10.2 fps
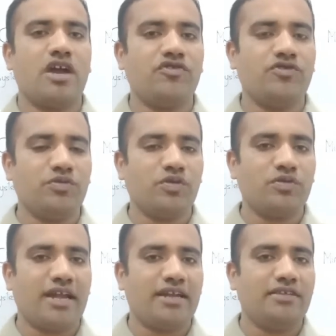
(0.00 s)
As you know
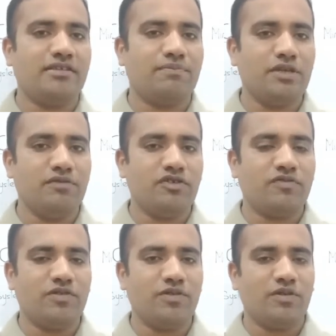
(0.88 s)
that in the
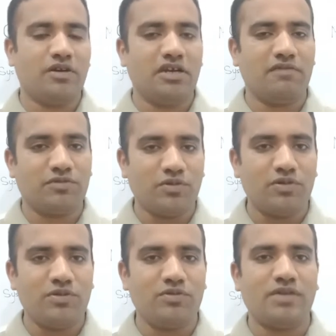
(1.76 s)
previous video, I have
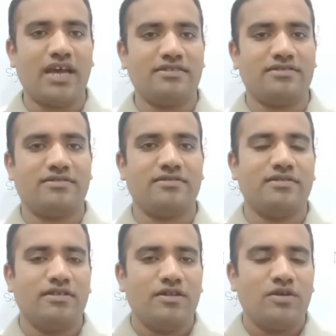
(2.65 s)
told you that
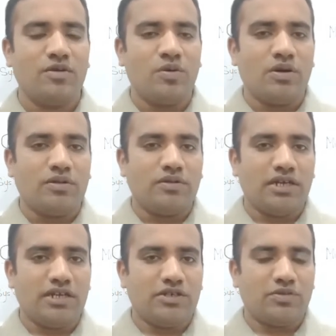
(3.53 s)

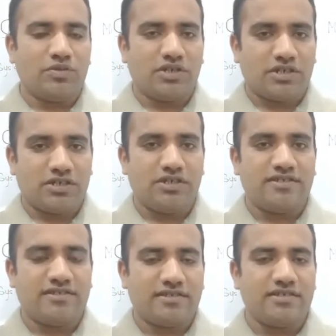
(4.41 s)
the introductory
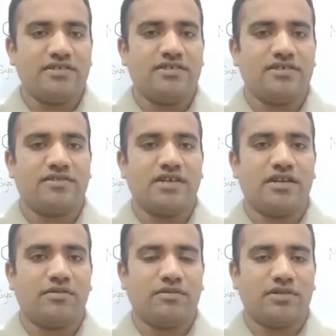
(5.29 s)
series,
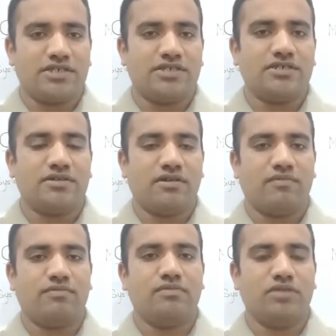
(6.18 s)
introduction
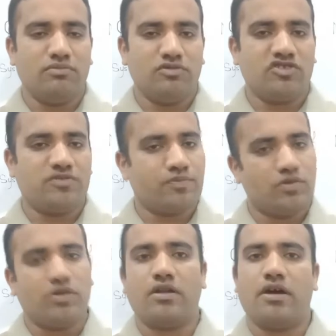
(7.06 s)
of the minimalist
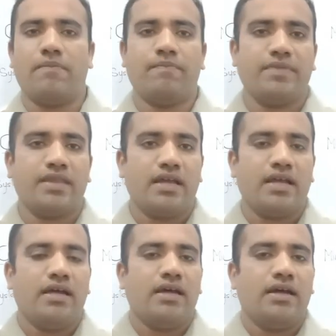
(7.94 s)
program.
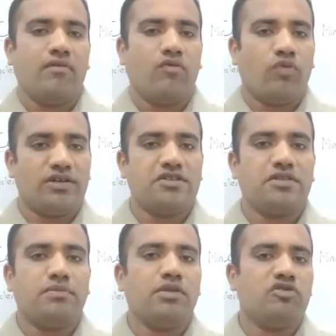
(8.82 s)
What
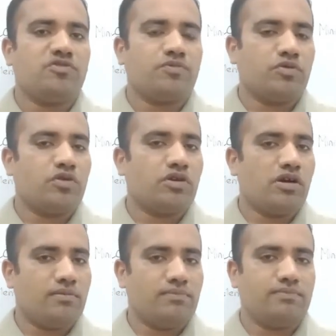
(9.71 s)
is minimalist
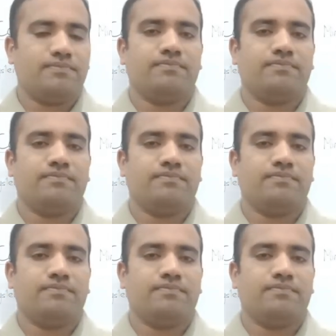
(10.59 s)
program?